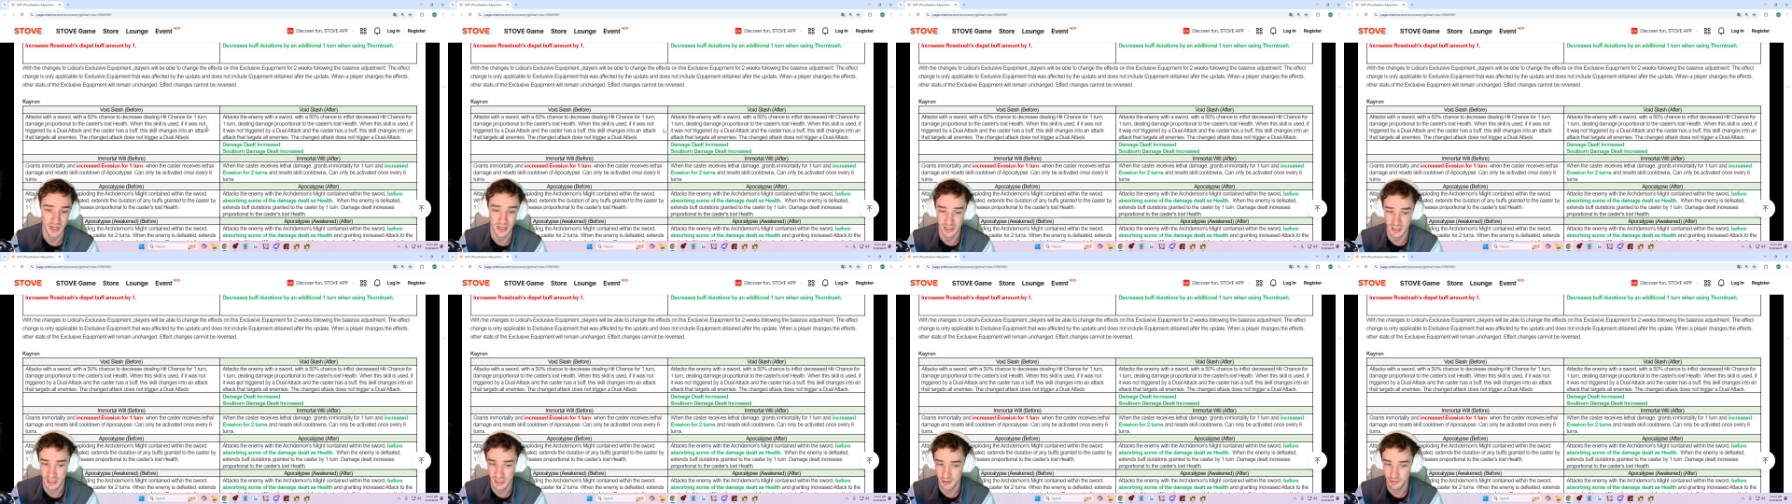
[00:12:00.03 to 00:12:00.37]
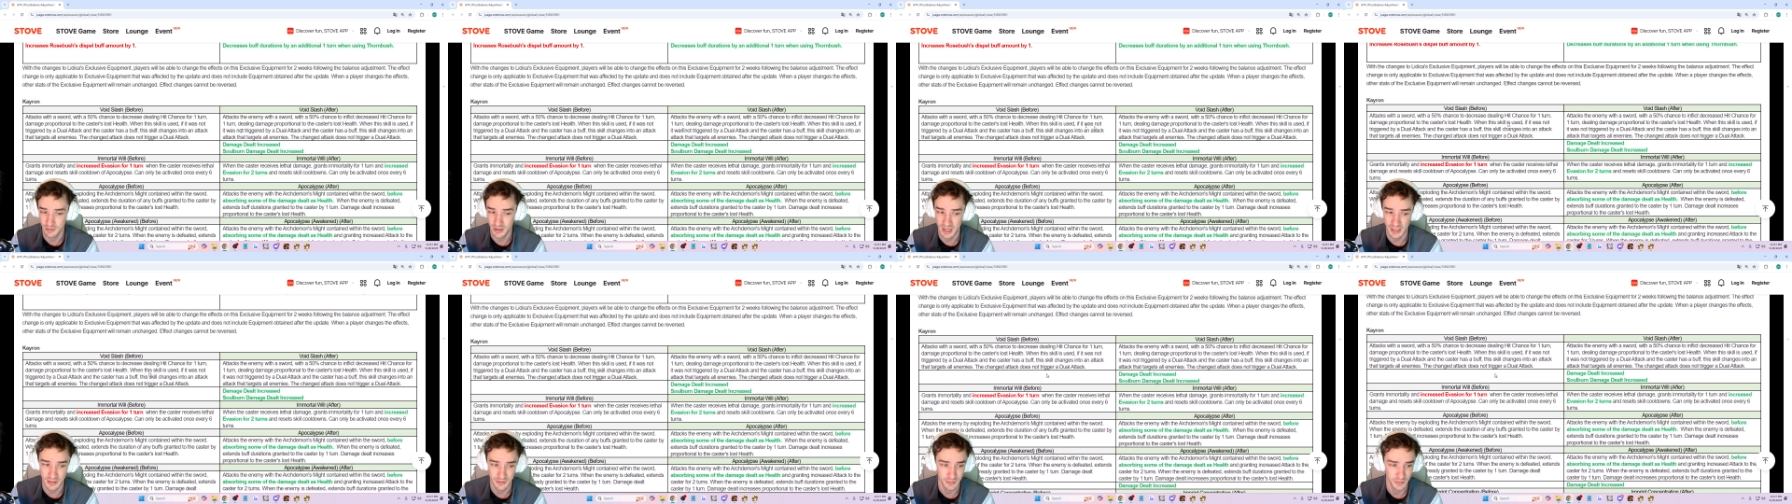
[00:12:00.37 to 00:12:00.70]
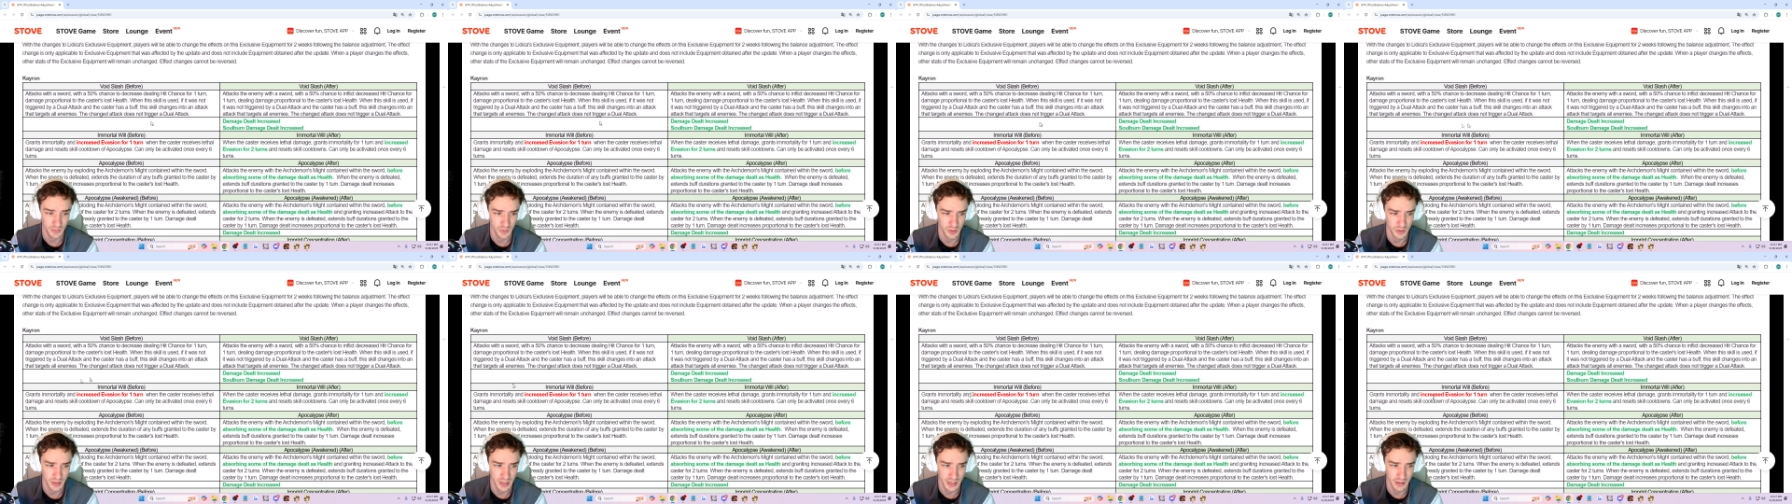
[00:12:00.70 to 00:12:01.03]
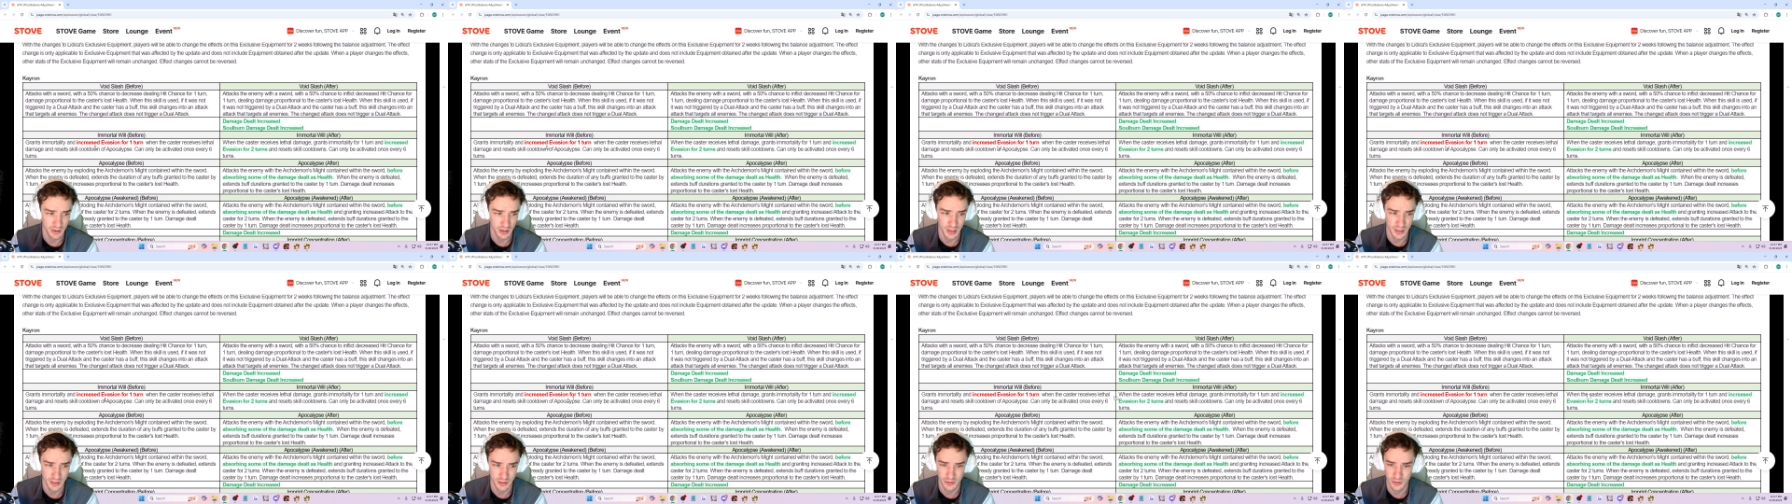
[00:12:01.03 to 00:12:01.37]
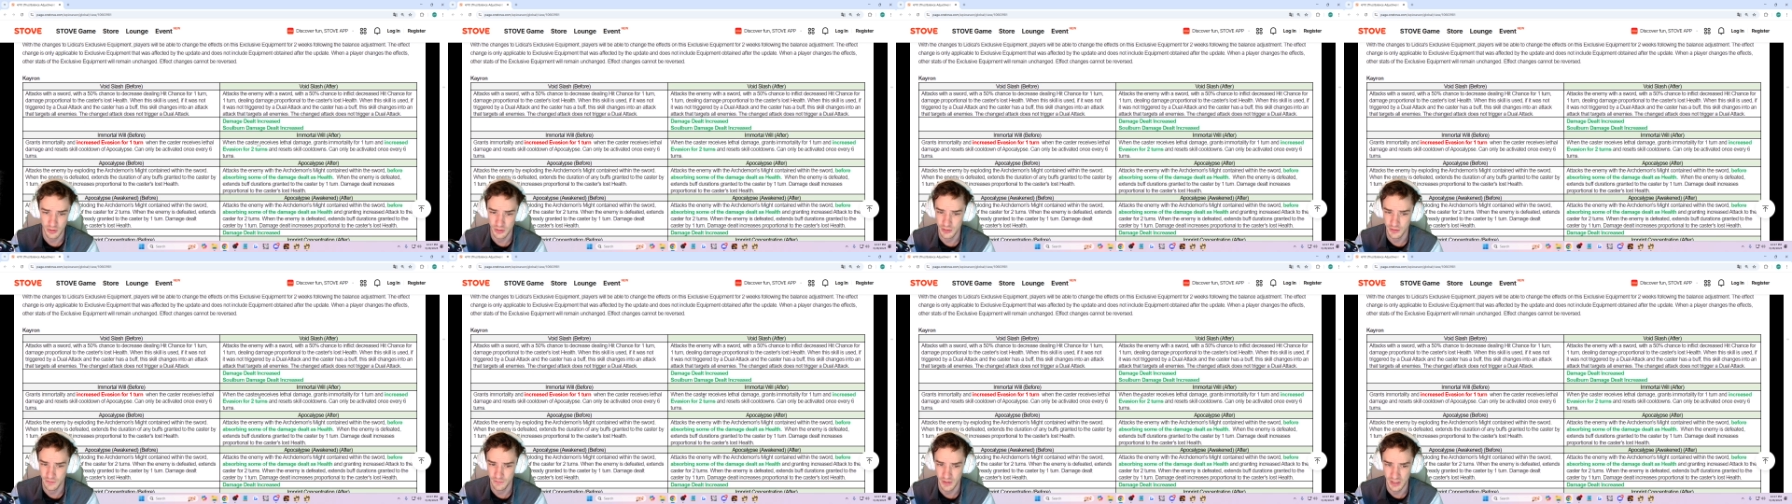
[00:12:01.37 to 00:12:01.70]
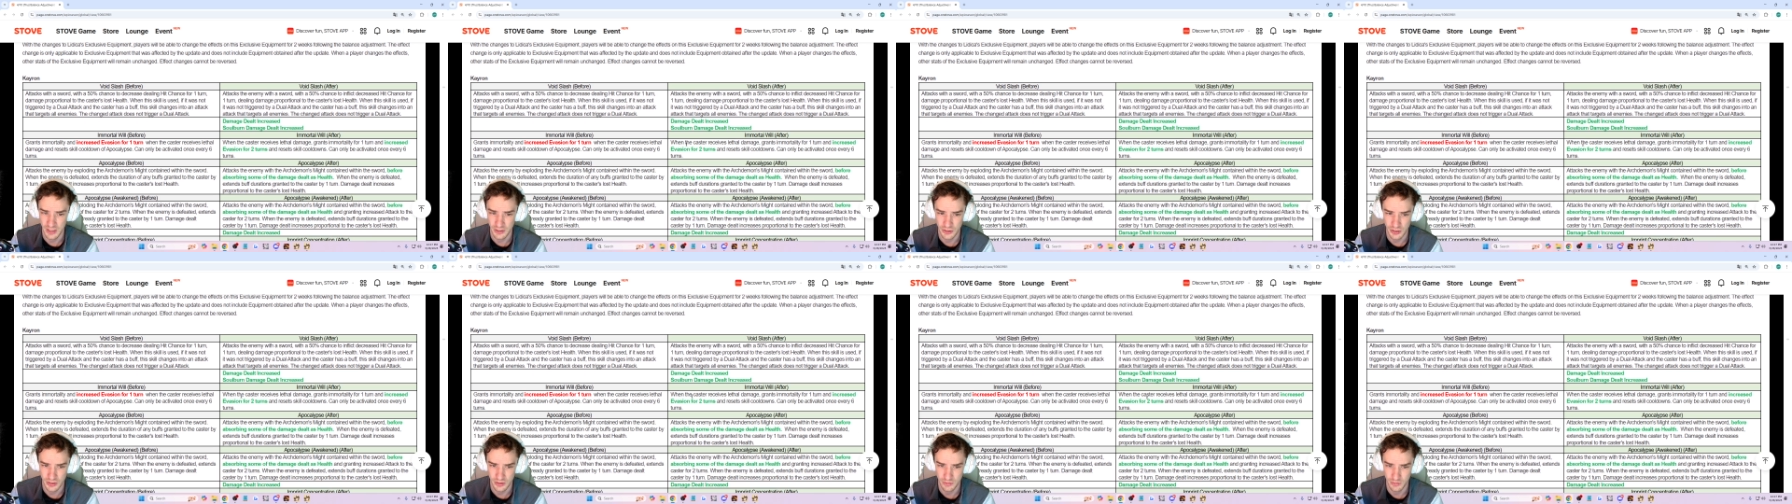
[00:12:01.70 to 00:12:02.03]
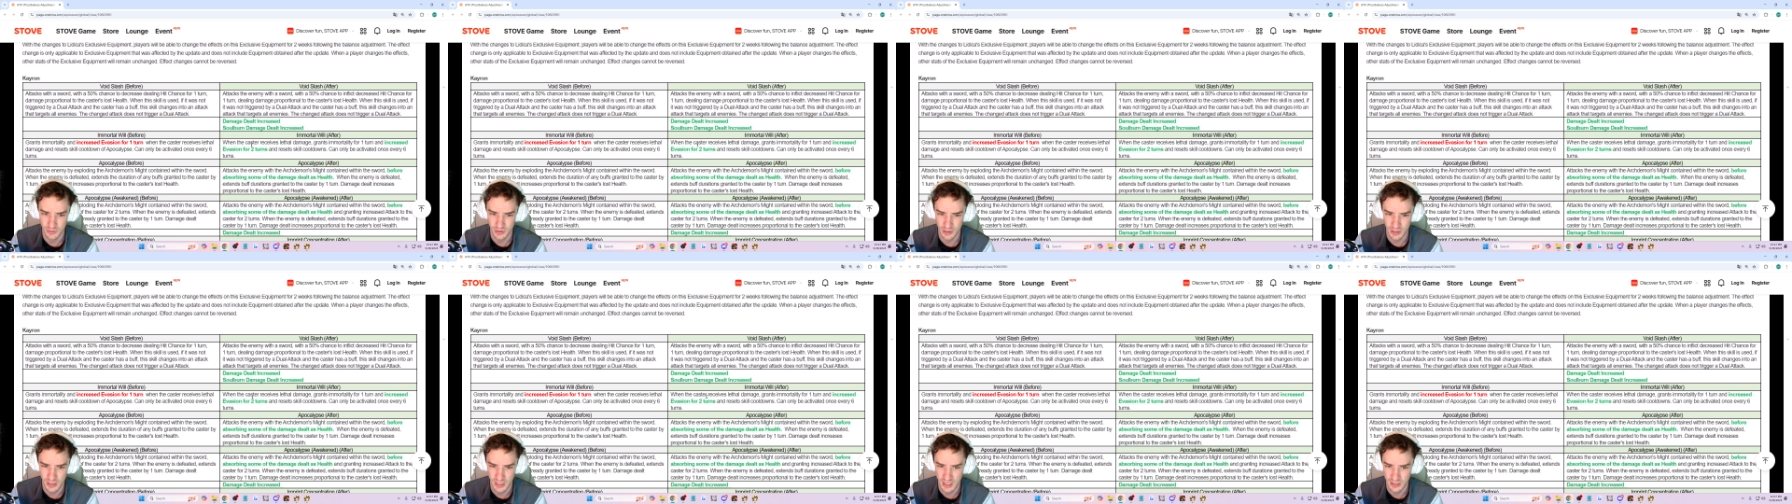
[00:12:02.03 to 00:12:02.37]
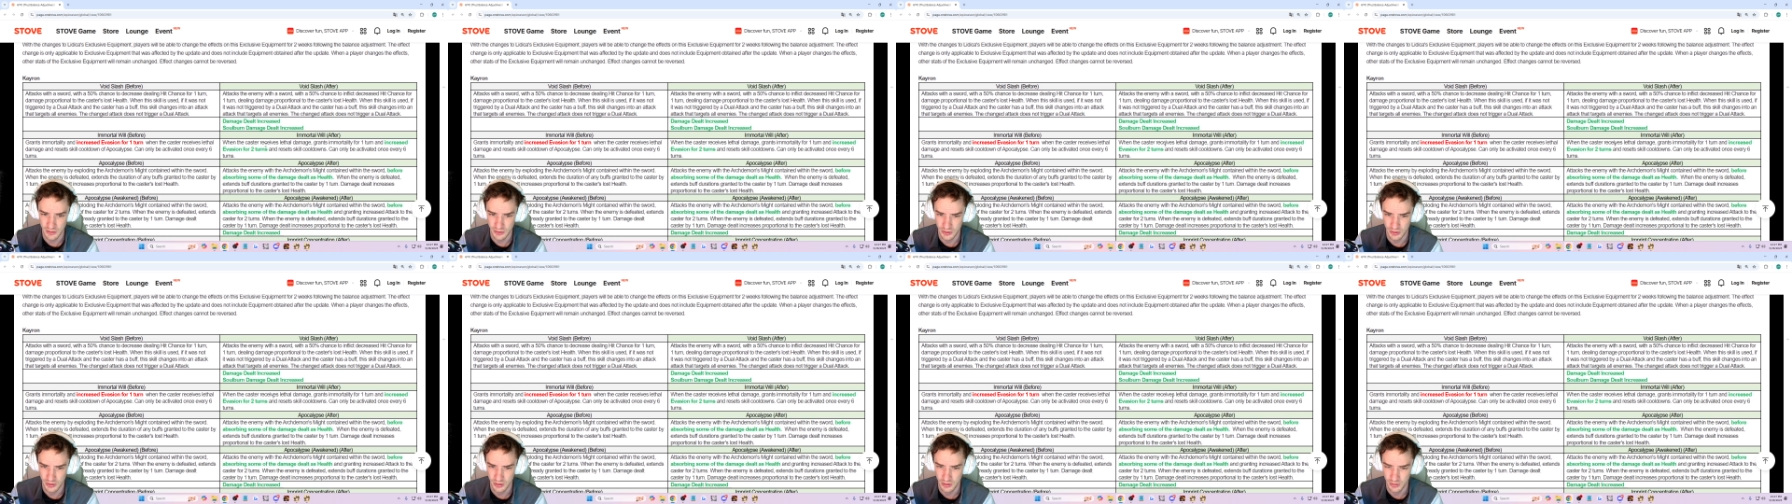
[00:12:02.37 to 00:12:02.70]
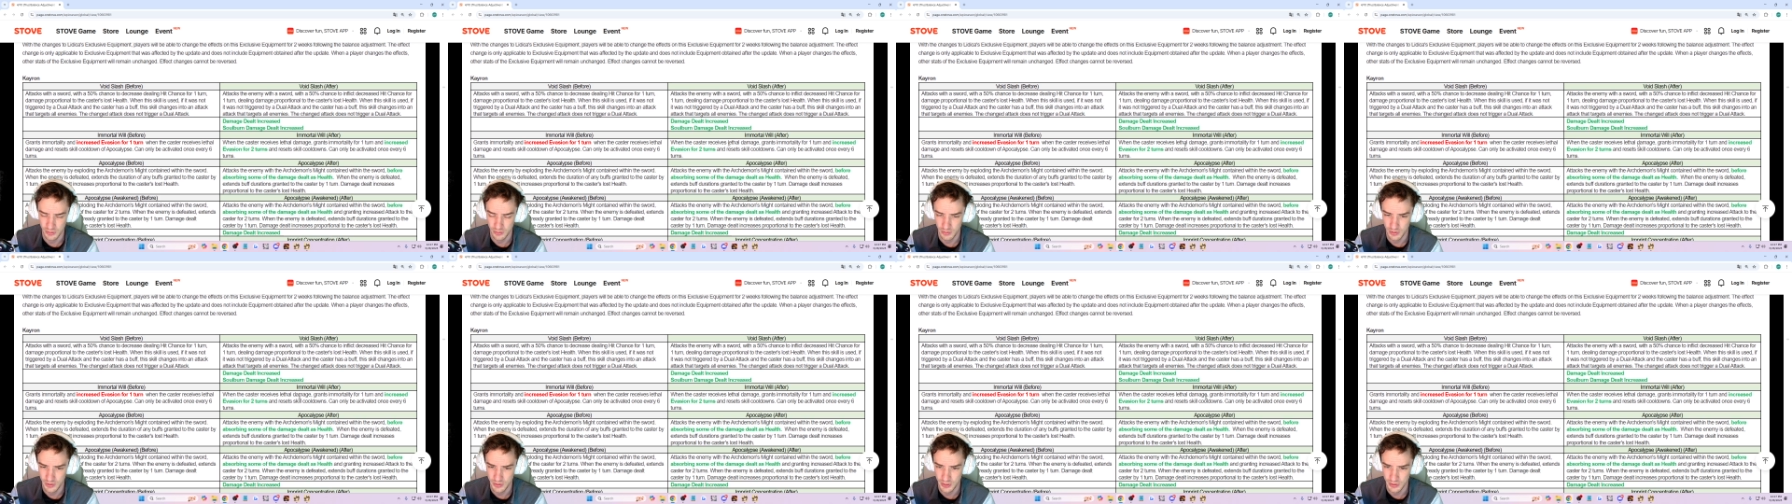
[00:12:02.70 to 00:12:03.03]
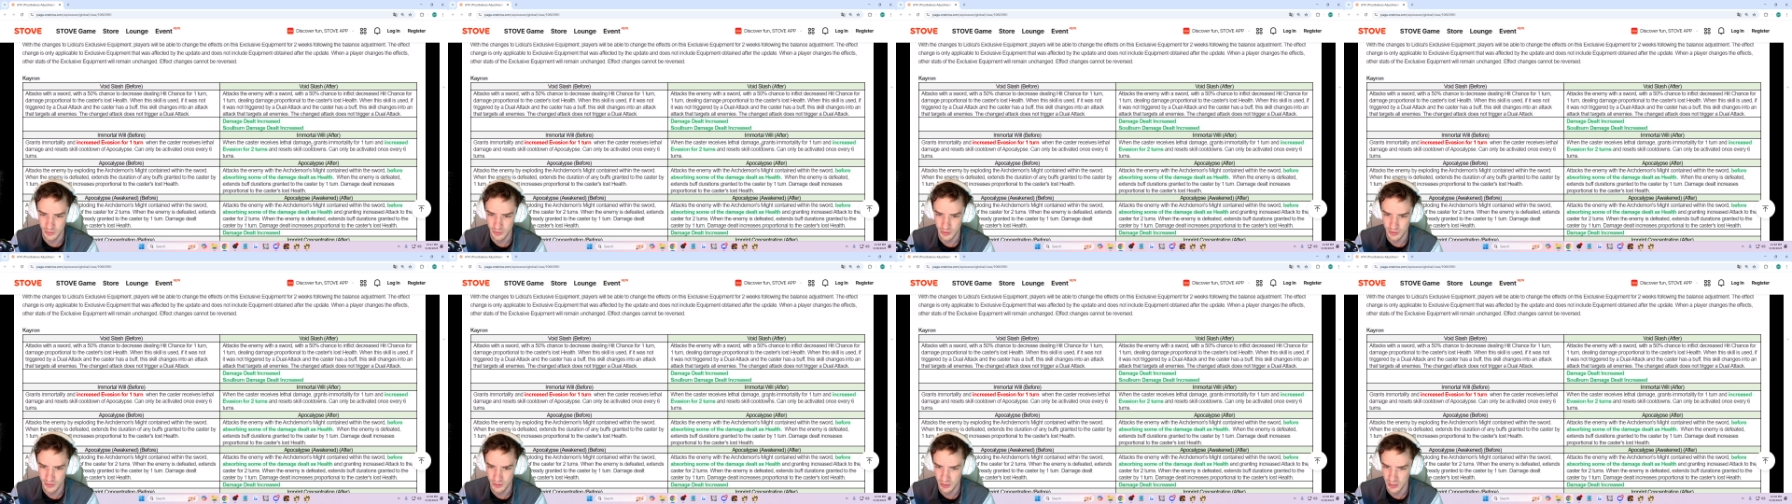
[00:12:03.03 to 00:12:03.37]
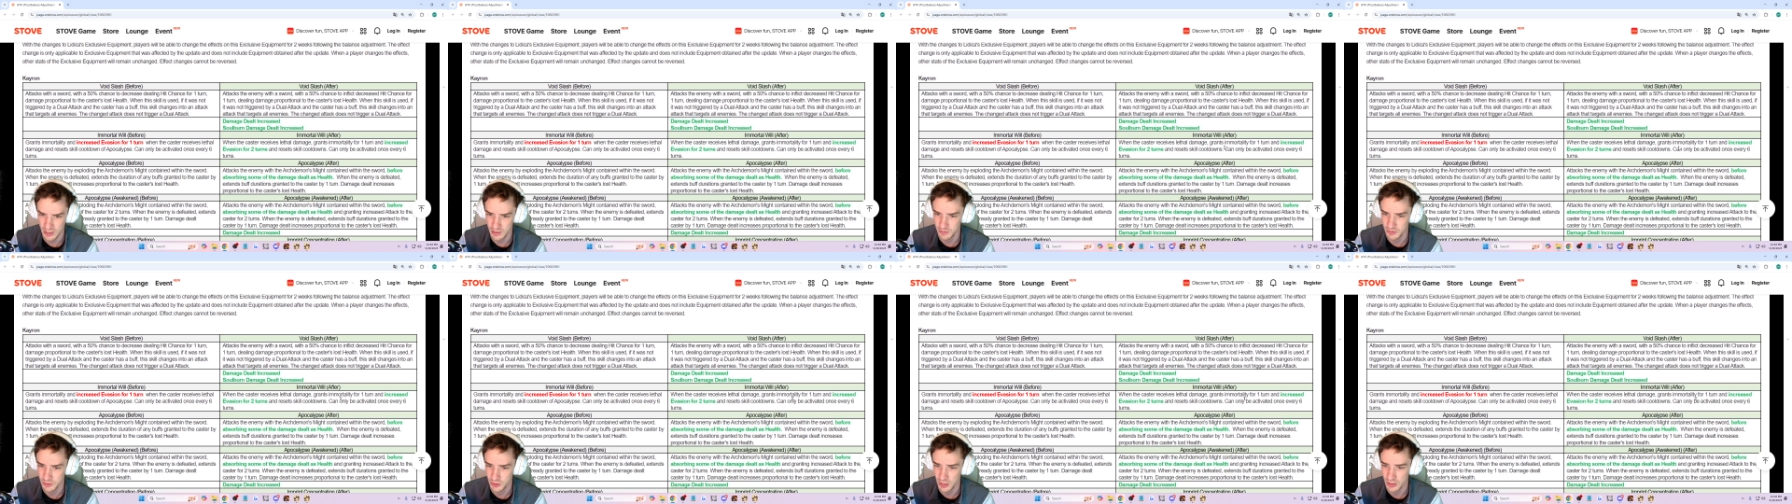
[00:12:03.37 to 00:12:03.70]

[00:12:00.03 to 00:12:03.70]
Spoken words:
Kayron. Kayron, increase evasion when the caster receives lethal damage,